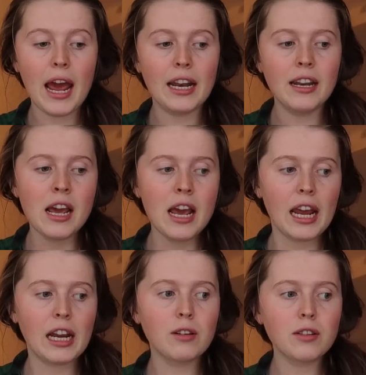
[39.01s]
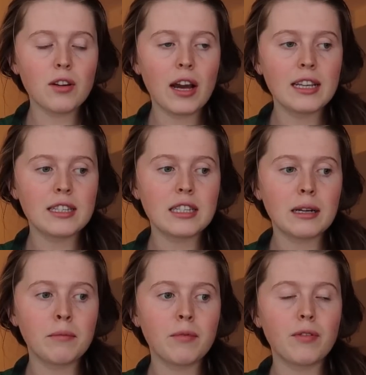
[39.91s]
and it also has
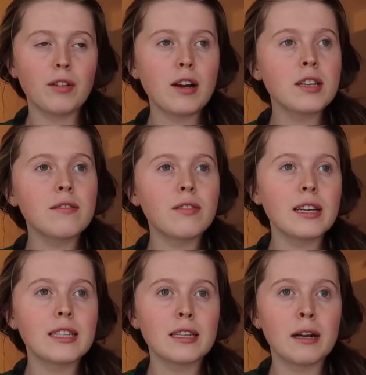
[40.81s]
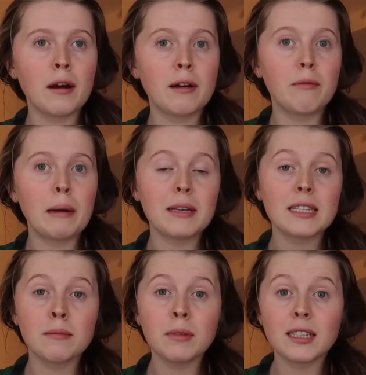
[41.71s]
some philosophies that are maybe
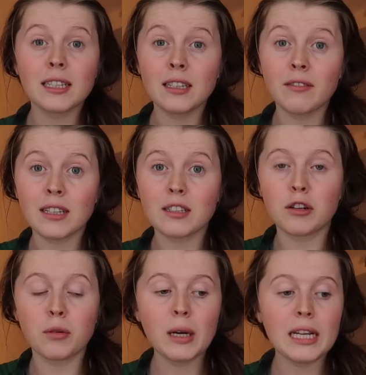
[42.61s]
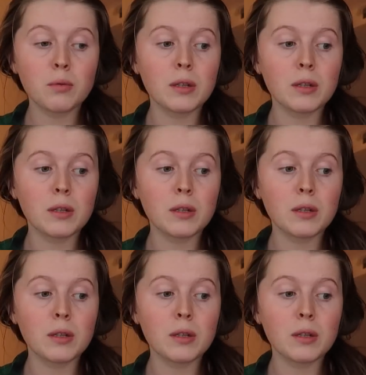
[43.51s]
similar to living zero waste,